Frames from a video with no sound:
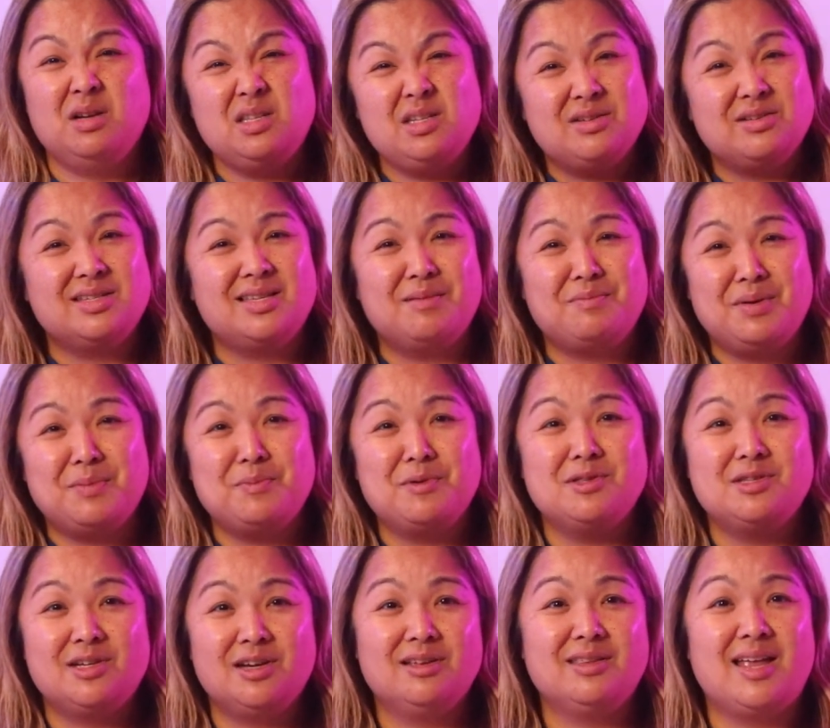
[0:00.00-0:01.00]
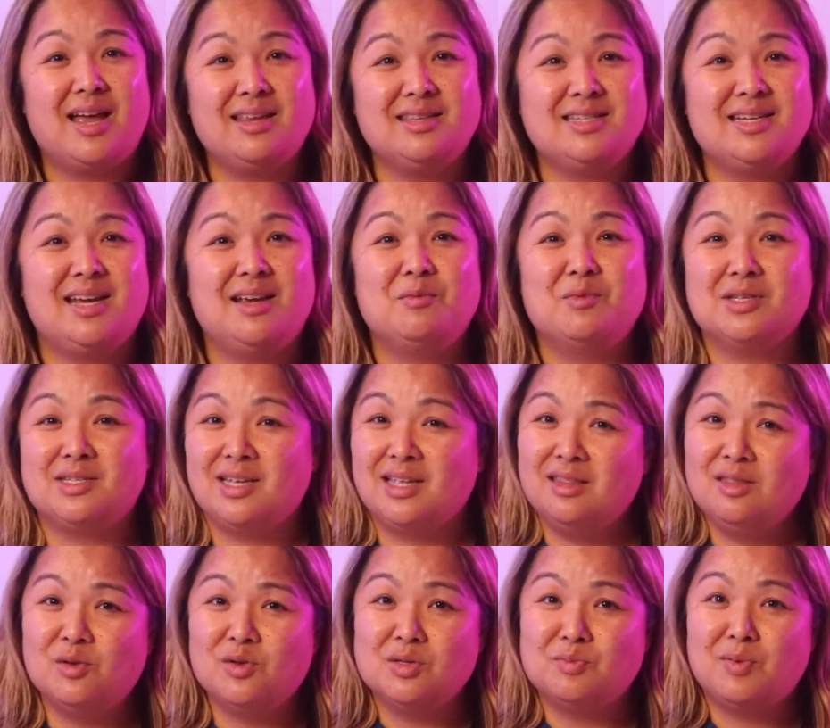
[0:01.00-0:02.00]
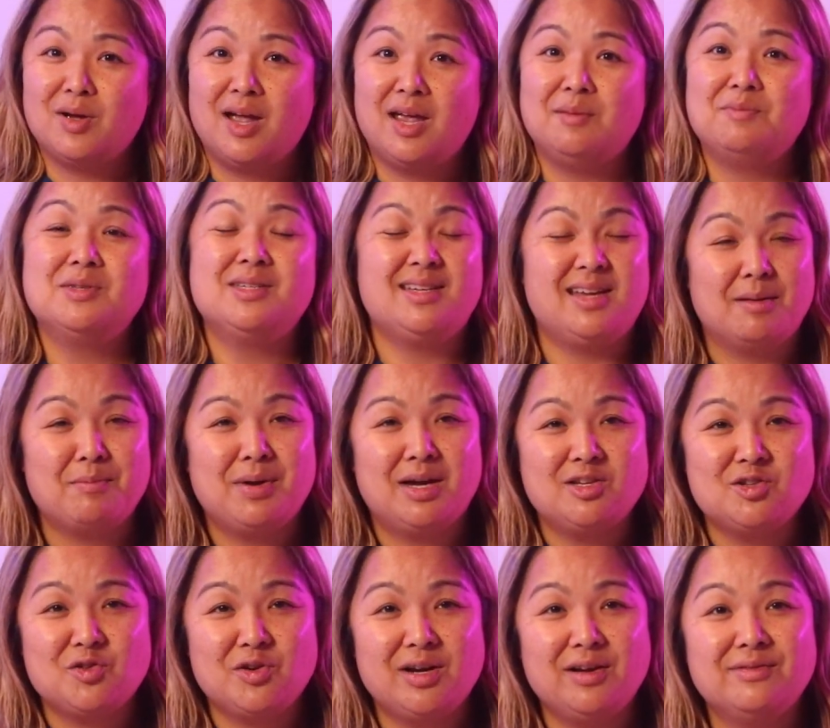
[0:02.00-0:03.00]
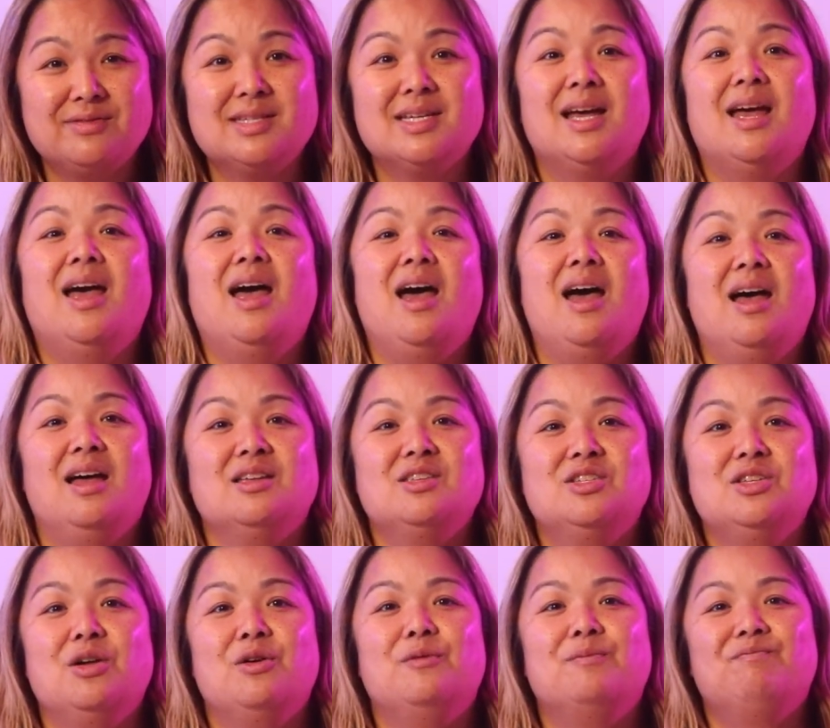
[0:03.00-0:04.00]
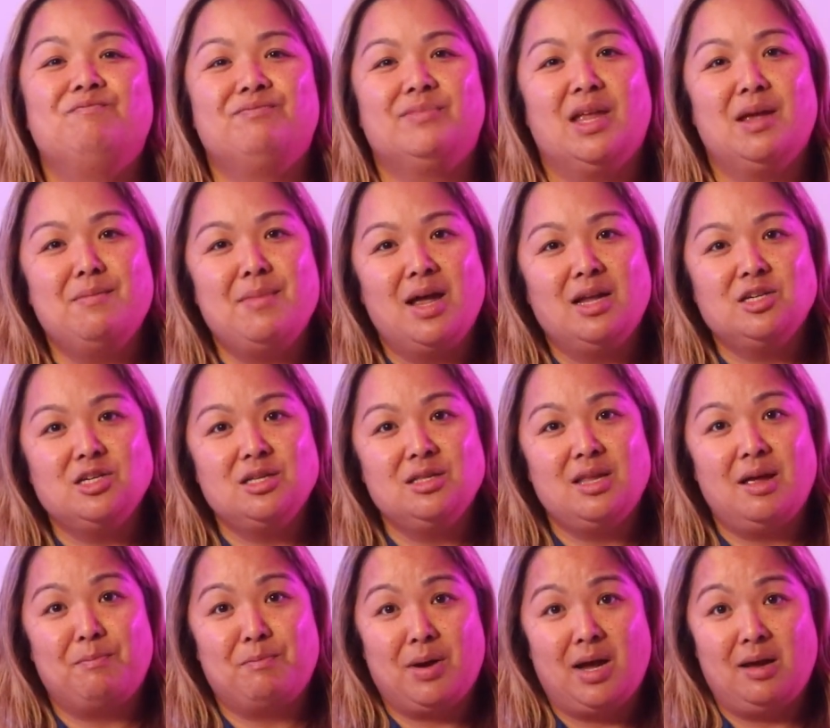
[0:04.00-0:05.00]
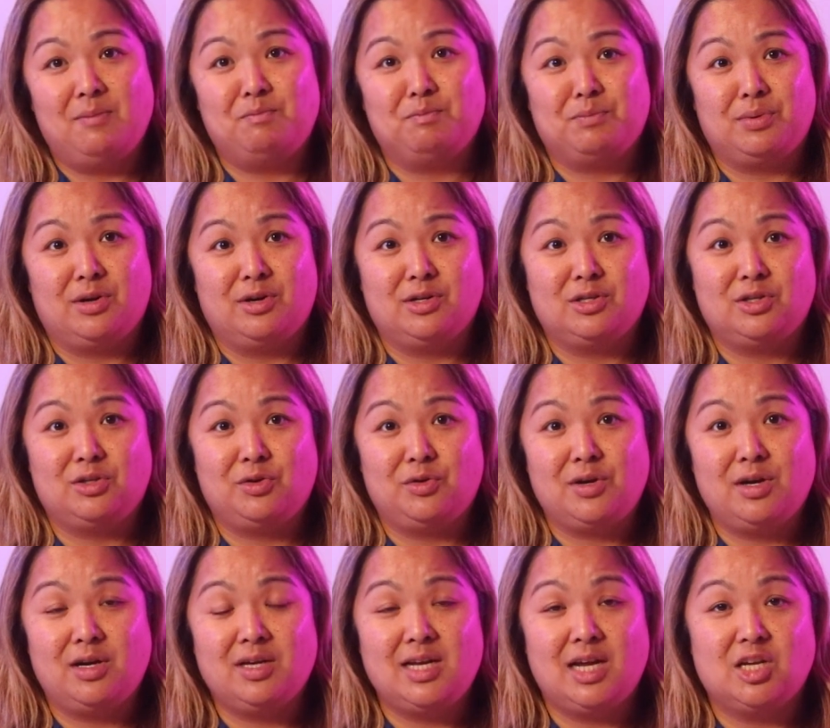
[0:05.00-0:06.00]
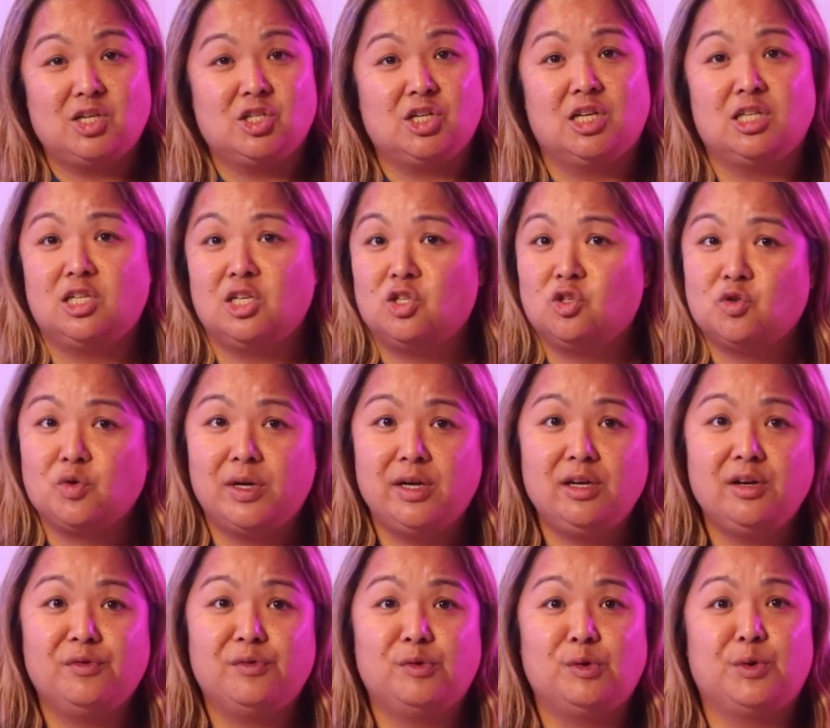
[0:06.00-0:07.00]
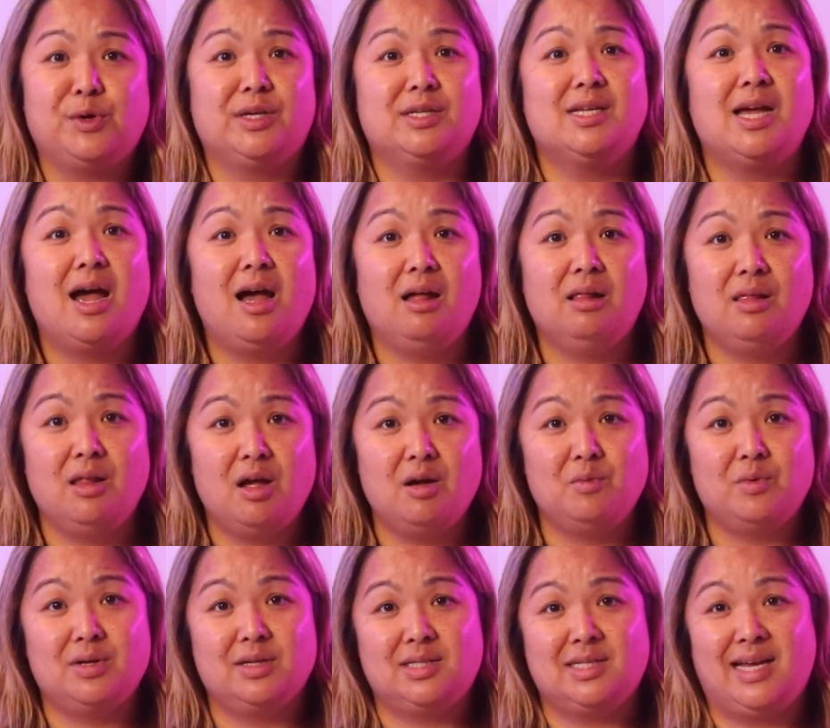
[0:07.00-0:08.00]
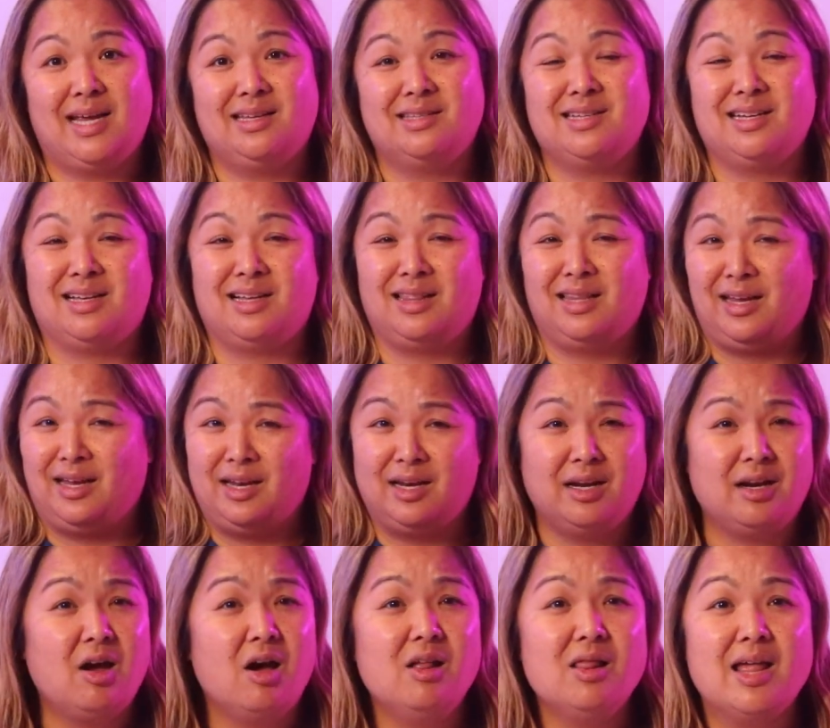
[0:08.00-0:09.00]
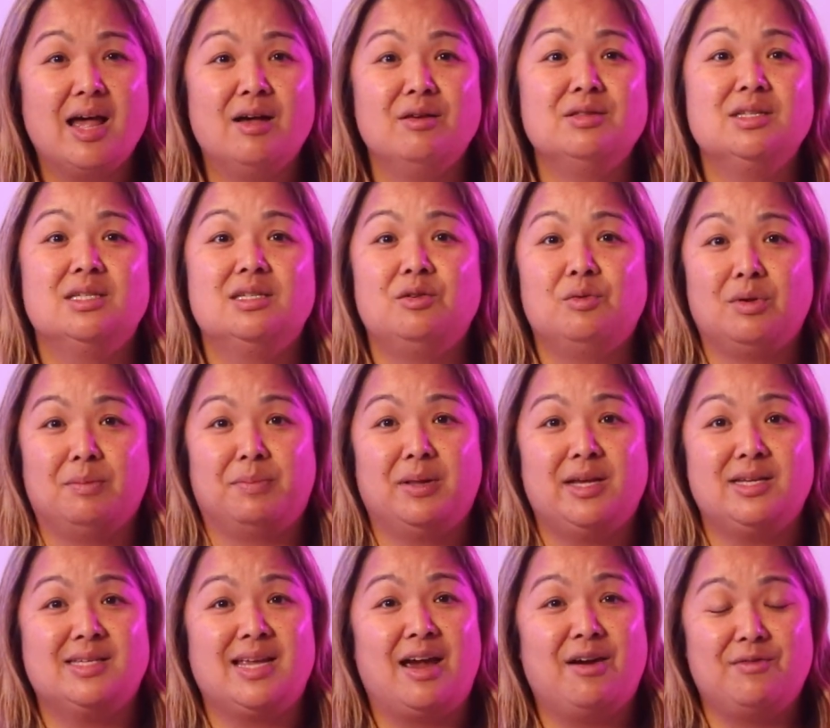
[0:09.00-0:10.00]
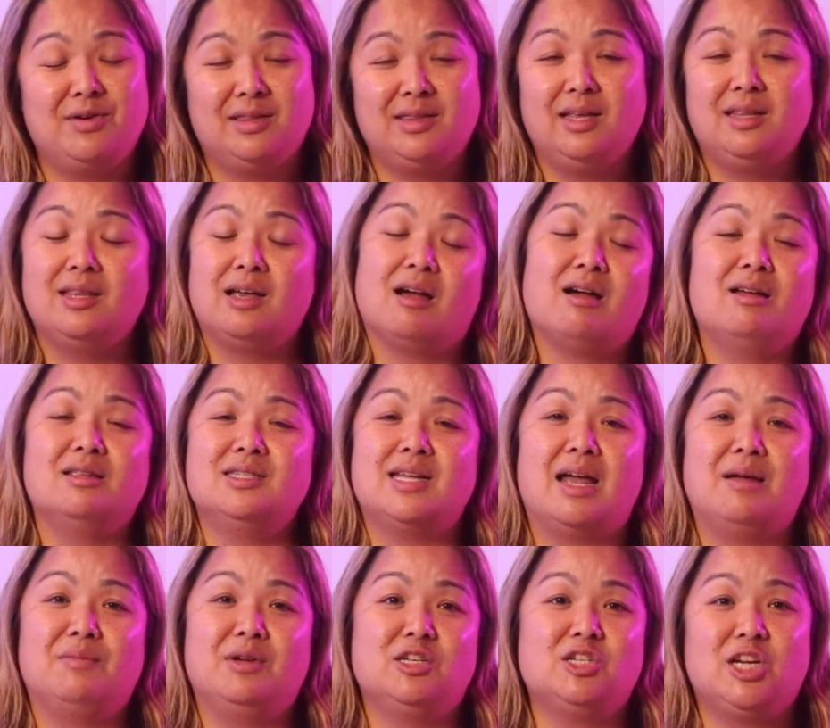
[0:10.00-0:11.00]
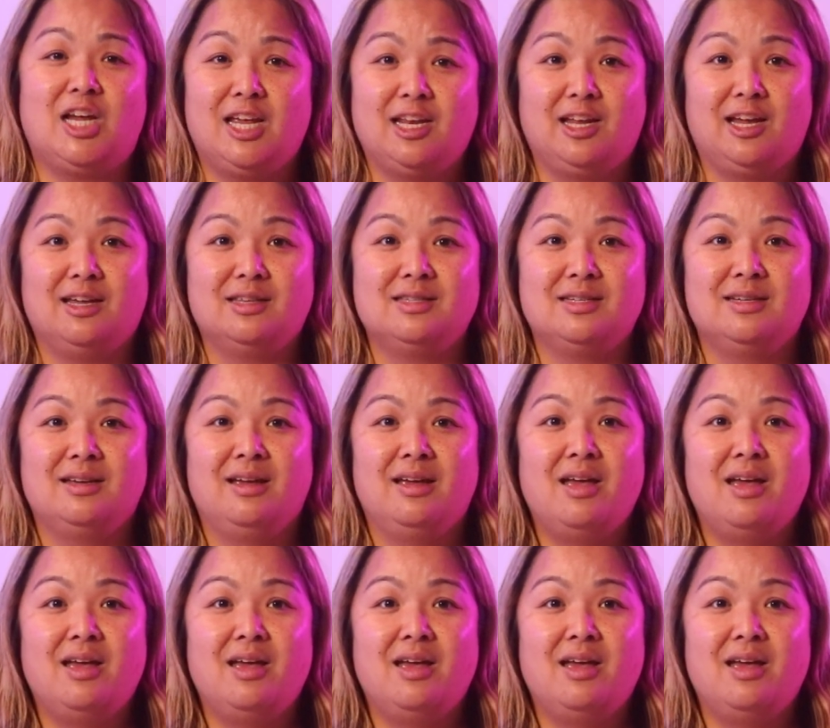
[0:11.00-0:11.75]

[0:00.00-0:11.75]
2s that people took that day was in those pipes. Get my drift? So imagine that pipe burst through your kitchen, destroying your floors. How long will it take to clean it all out to replace everything that got damaged in it?